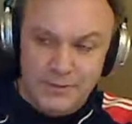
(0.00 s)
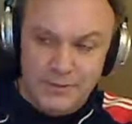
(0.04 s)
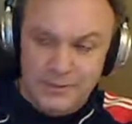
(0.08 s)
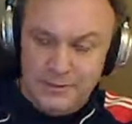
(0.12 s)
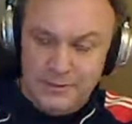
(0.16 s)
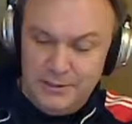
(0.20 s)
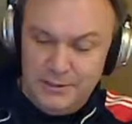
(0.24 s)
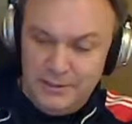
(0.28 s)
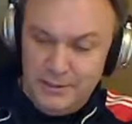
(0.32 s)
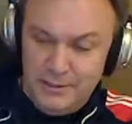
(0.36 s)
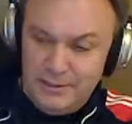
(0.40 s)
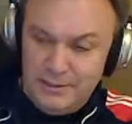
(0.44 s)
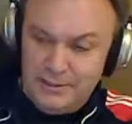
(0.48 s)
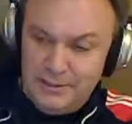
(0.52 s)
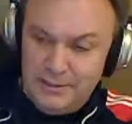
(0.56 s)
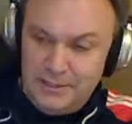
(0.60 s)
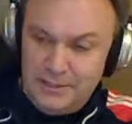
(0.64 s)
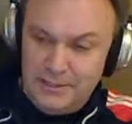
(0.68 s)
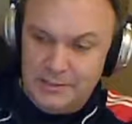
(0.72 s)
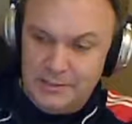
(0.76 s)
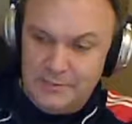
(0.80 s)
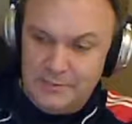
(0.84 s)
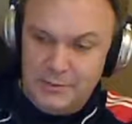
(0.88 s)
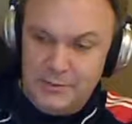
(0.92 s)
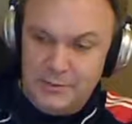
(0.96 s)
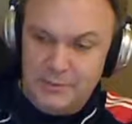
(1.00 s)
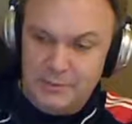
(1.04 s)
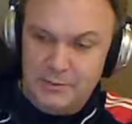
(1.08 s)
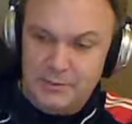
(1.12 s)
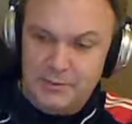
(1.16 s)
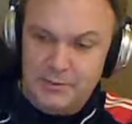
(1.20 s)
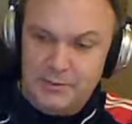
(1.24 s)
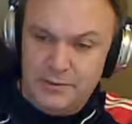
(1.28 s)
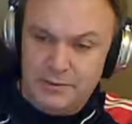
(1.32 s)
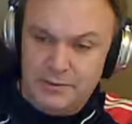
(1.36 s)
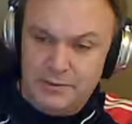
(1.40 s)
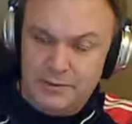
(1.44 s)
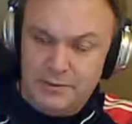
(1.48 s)
and Donnie Smith went
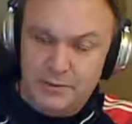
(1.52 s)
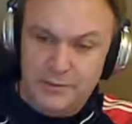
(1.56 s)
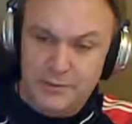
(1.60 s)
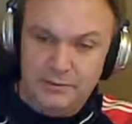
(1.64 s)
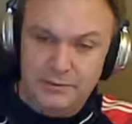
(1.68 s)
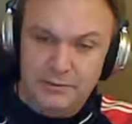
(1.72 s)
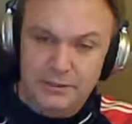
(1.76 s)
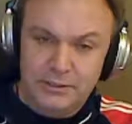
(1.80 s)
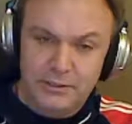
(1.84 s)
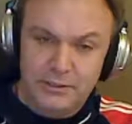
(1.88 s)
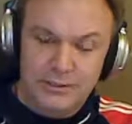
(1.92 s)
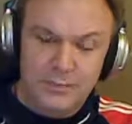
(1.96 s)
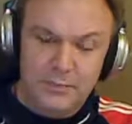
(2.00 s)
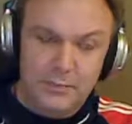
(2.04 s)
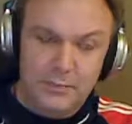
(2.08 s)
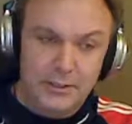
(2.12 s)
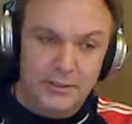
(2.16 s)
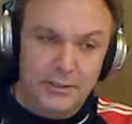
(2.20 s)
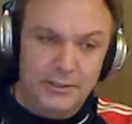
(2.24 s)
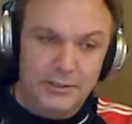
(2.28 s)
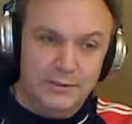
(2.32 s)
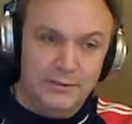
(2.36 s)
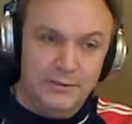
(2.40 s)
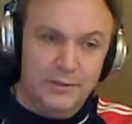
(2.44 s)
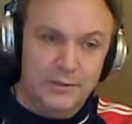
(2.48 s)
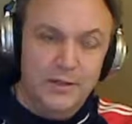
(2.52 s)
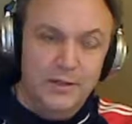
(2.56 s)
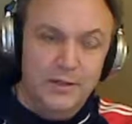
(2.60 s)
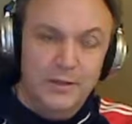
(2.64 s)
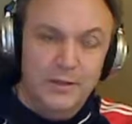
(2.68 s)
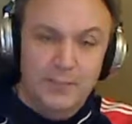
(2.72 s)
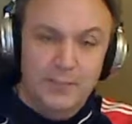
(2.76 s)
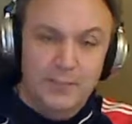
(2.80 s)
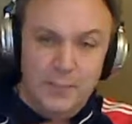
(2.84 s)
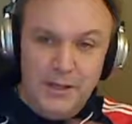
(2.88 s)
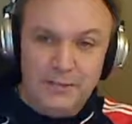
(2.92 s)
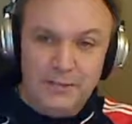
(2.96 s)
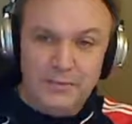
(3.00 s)
to the Charlotte Independence,
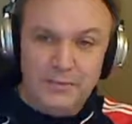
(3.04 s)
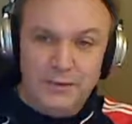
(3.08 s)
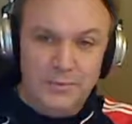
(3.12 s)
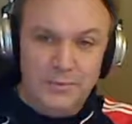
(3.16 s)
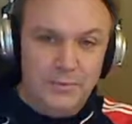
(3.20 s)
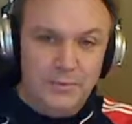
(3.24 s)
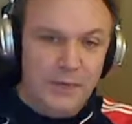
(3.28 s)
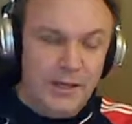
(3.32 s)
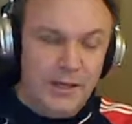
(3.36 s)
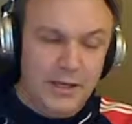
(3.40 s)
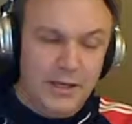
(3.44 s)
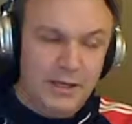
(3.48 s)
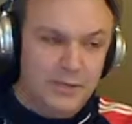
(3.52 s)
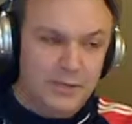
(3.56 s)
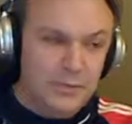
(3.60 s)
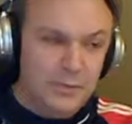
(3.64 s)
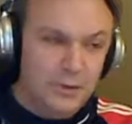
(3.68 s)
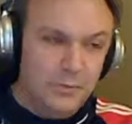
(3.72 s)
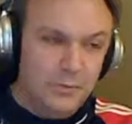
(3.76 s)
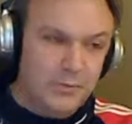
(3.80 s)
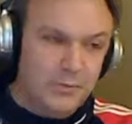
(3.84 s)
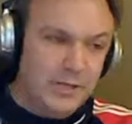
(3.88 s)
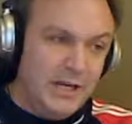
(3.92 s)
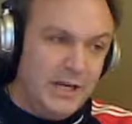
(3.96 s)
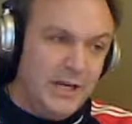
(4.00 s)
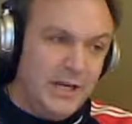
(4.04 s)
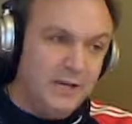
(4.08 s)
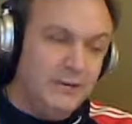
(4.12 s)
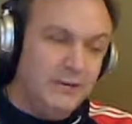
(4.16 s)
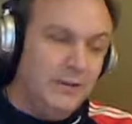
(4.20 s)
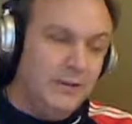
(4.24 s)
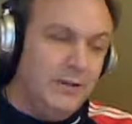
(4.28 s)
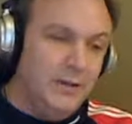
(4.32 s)
basically playing in his hometown.